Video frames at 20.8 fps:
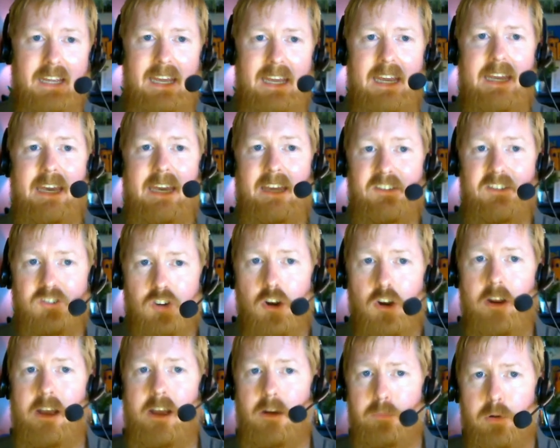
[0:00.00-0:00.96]
is turning
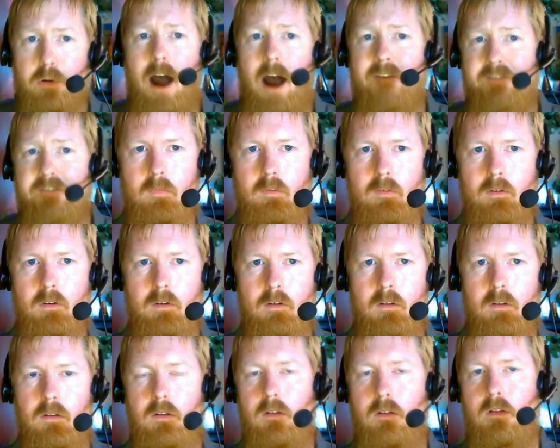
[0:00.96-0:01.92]
a profit.
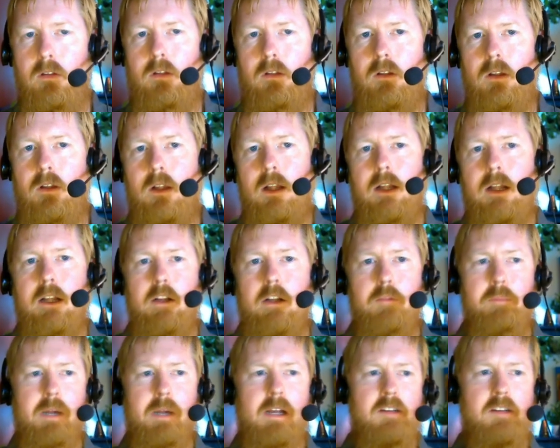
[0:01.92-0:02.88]

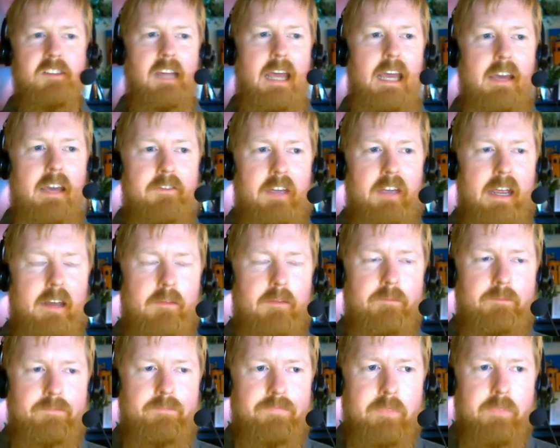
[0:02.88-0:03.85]
Because even
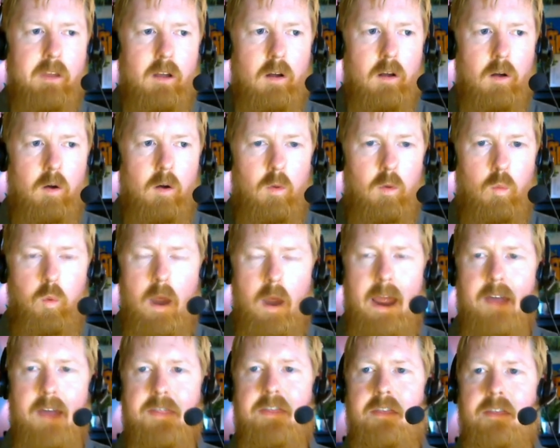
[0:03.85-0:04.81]

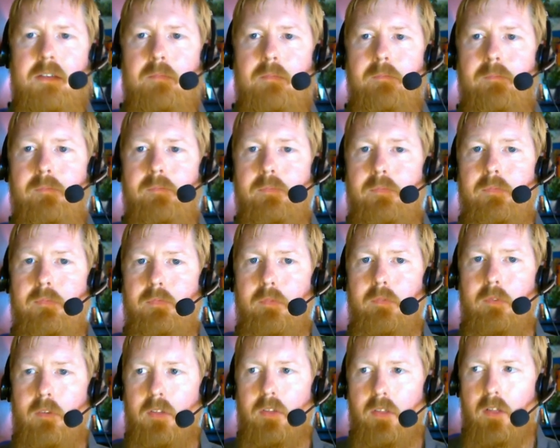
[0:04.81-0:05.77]
with
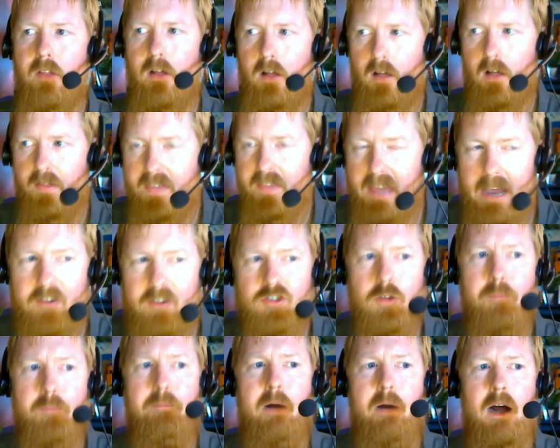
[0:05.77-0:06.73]
the extra
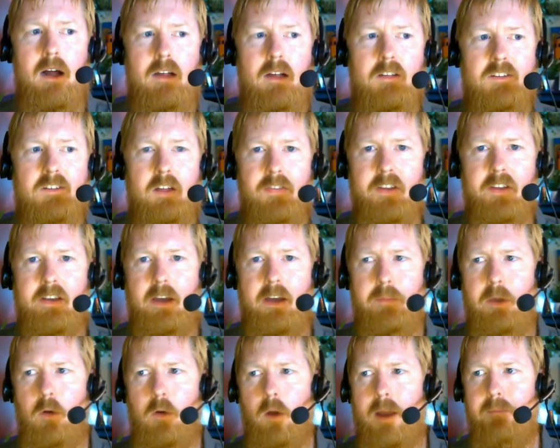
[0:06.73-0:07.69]
buzz on the
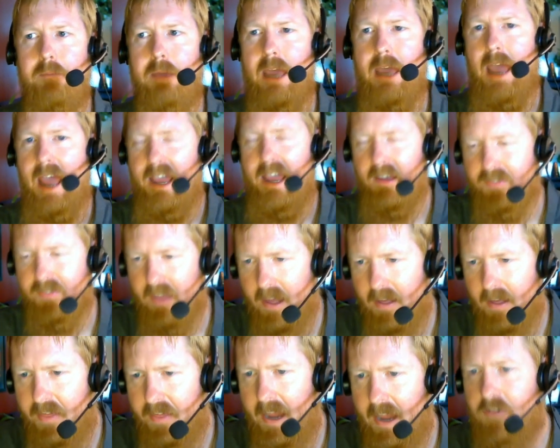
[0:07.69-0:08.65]
WNBA and the
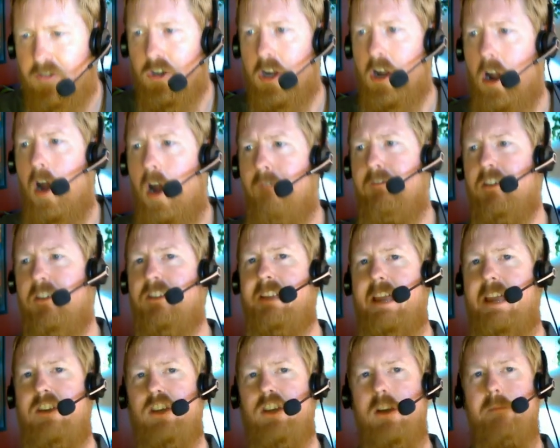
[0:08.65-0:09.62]
extra
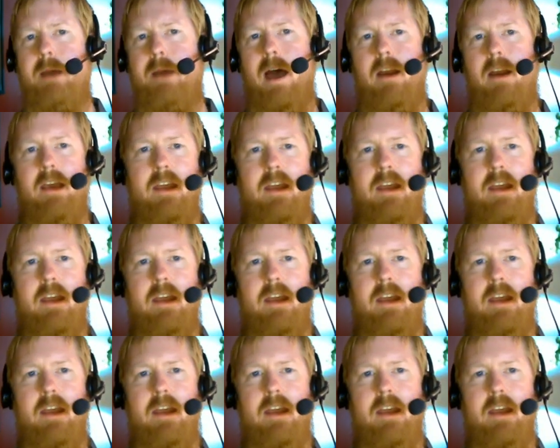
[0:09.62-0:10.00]
conversation about it,